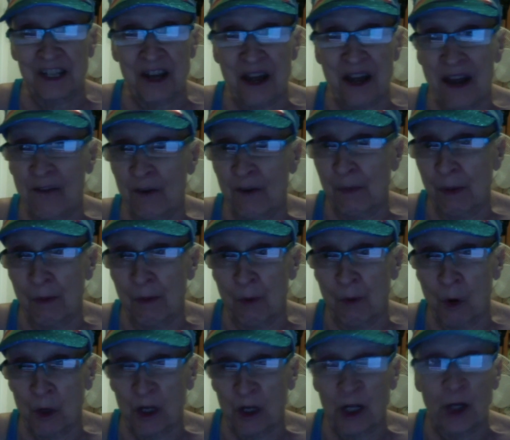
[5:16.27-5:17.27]
never
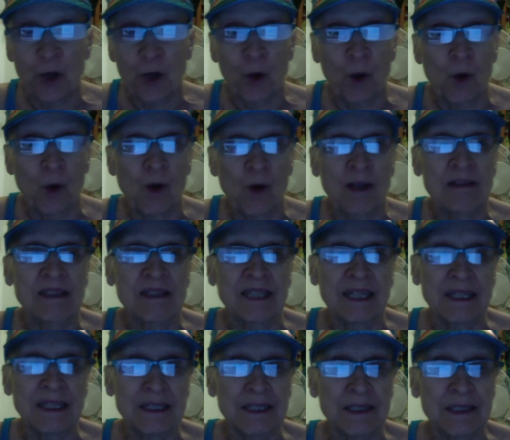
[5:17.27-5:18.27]
promoted canola oil
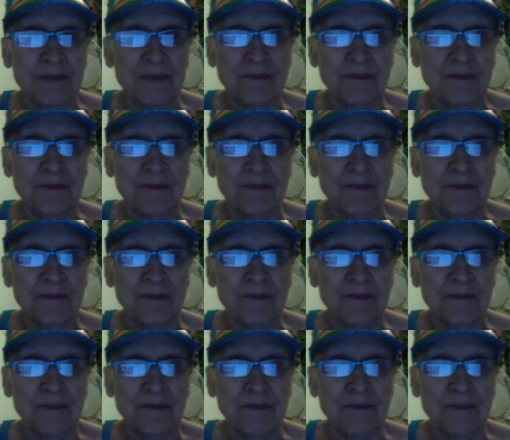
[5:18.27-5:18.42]
since.